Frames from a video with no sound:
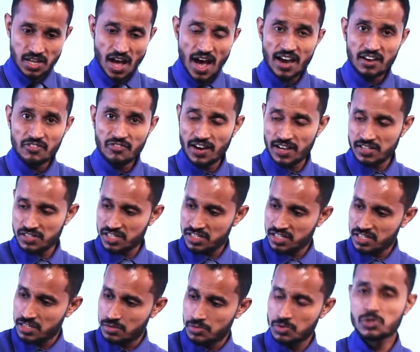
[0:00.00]
hi-fi
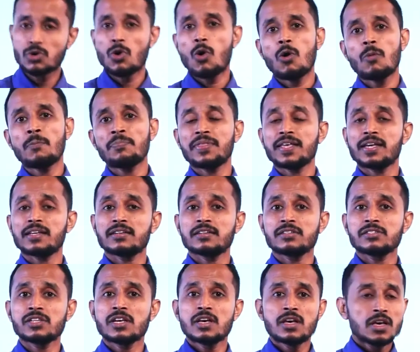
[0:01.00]
systems, home
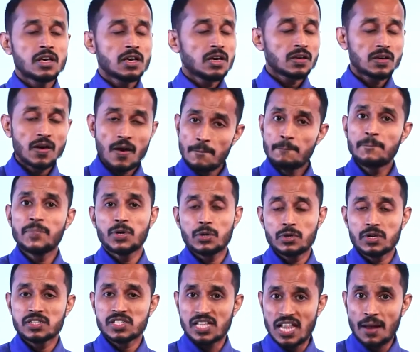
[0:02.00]
theaters,
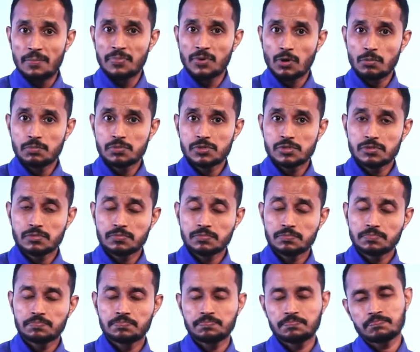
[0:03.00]
computers, laptops,
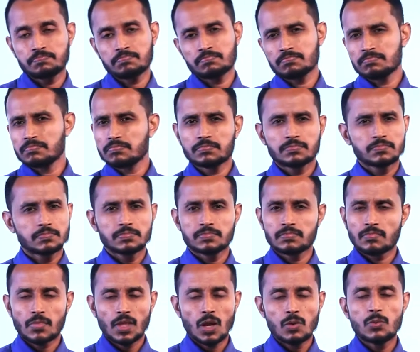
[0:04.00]

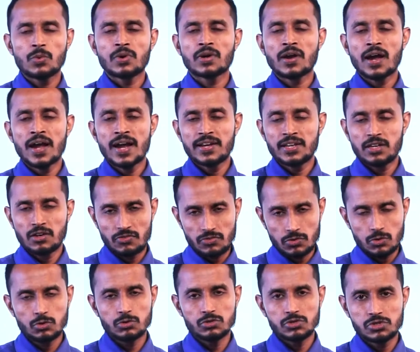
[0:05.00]
variety of
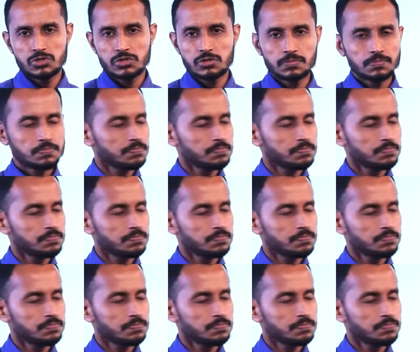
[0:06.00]
goods.